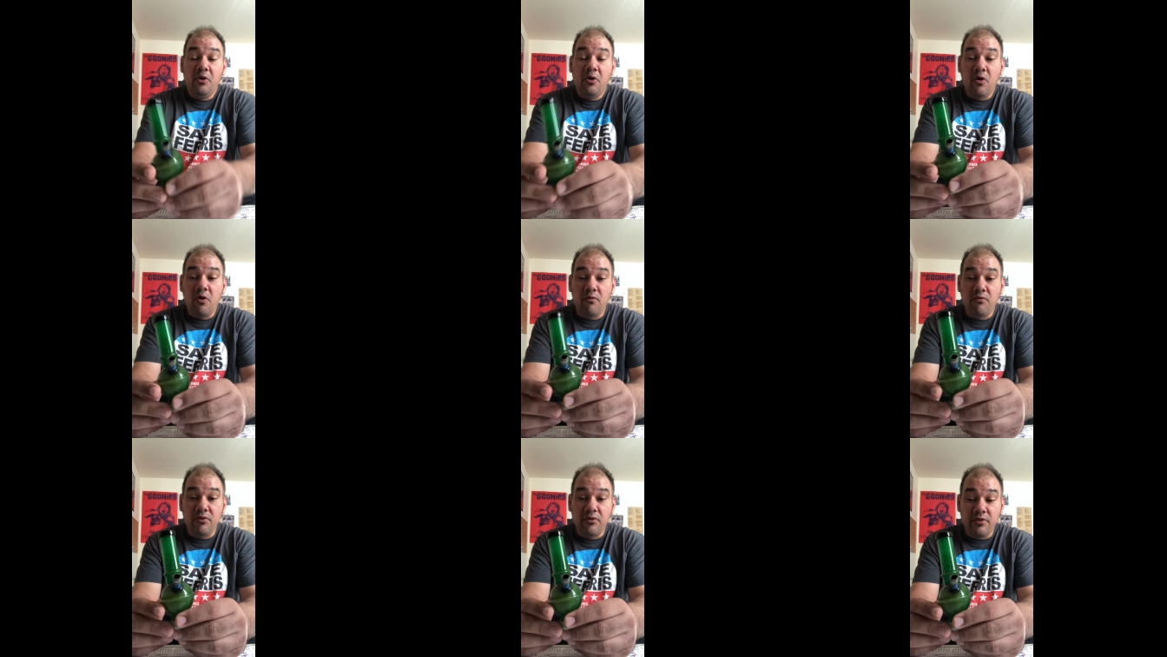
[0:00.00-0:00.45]

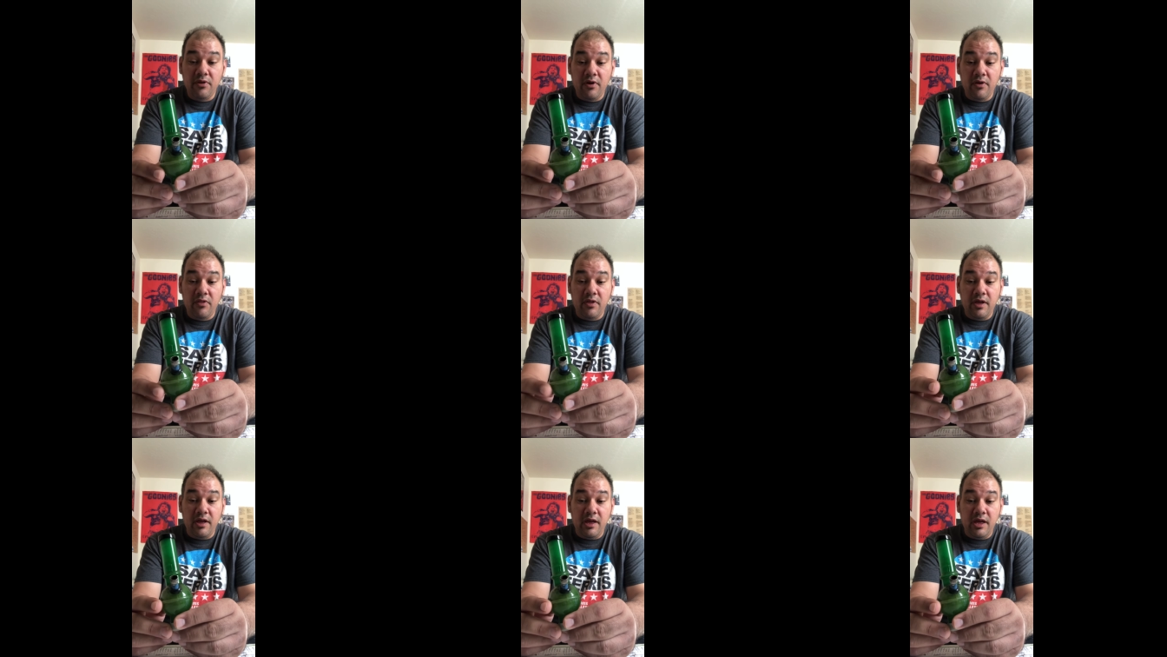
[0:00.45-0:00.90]
over
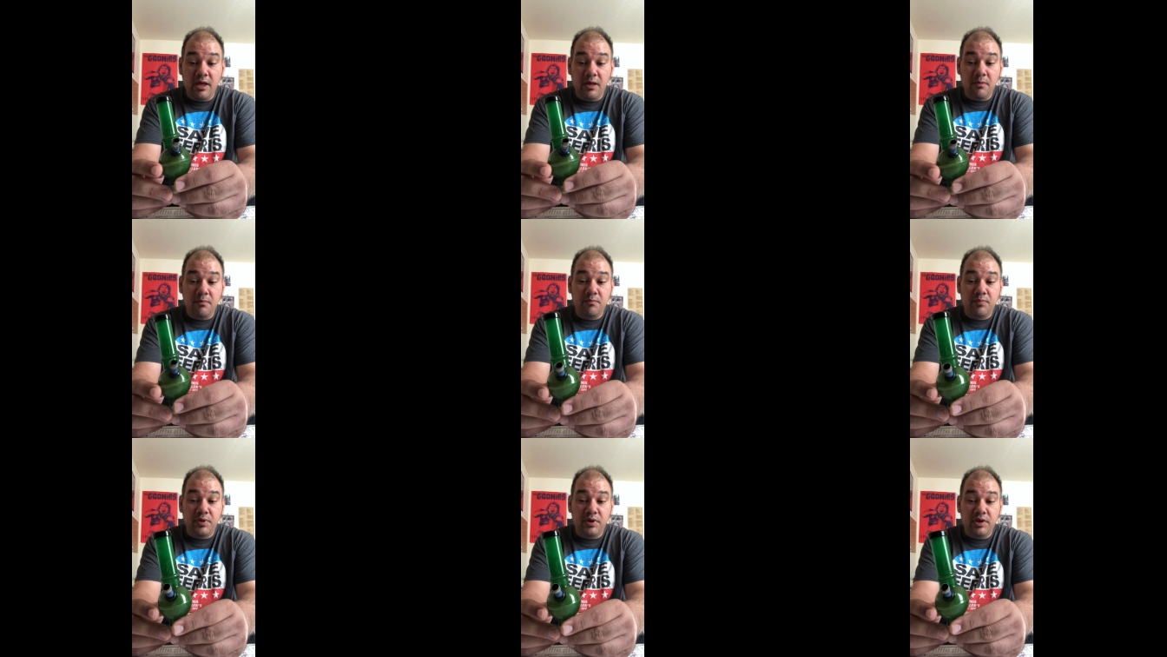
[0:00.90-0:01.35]
there, the
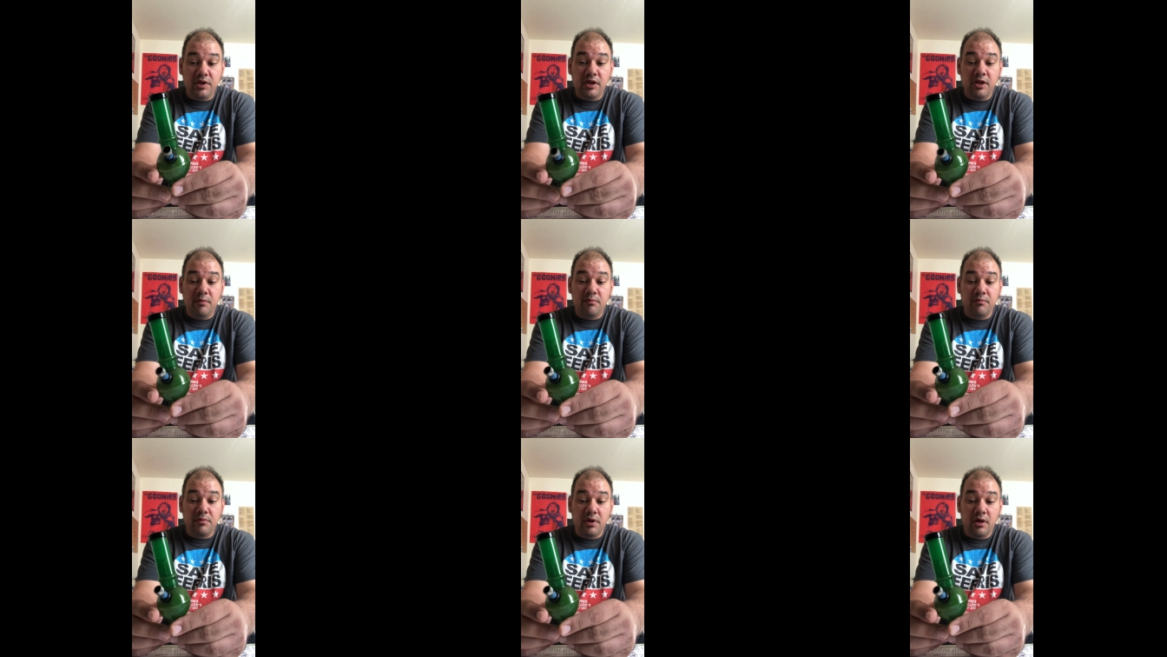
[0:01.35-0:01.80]
AMPM
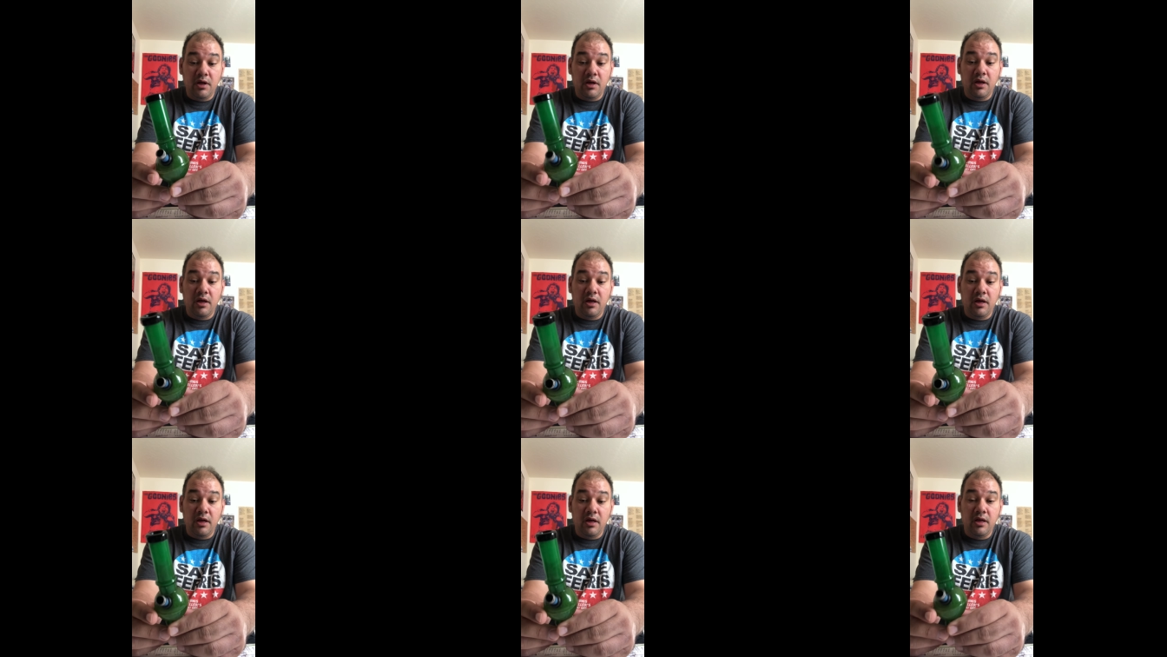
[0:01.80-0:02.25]
um,
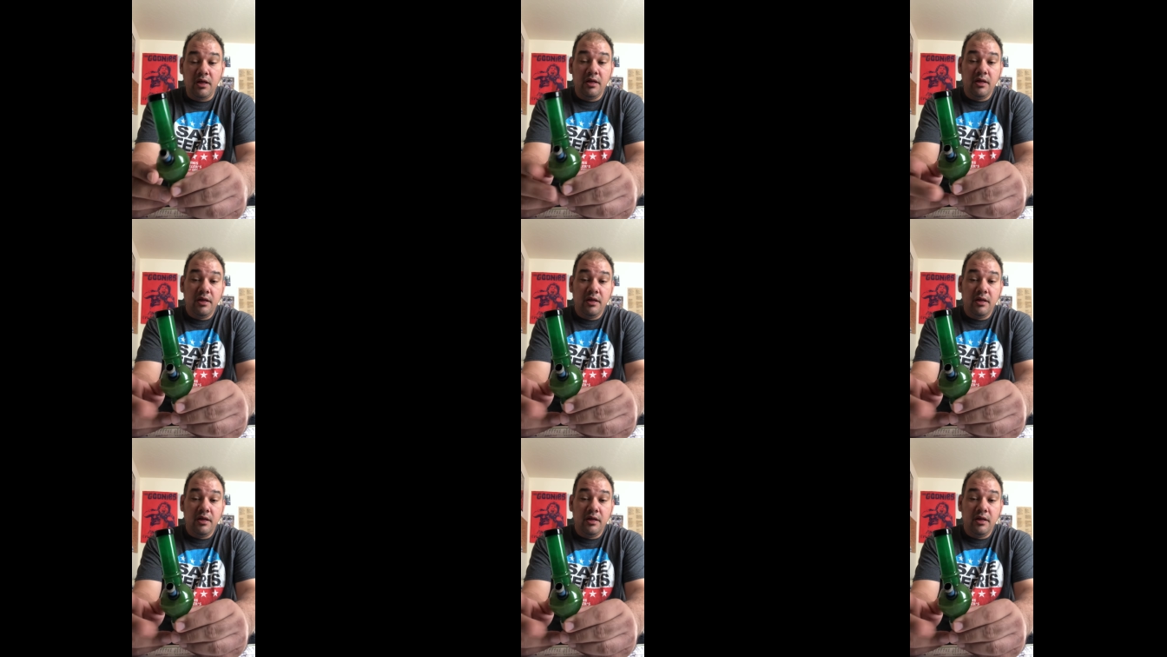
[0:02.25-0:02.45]
uh,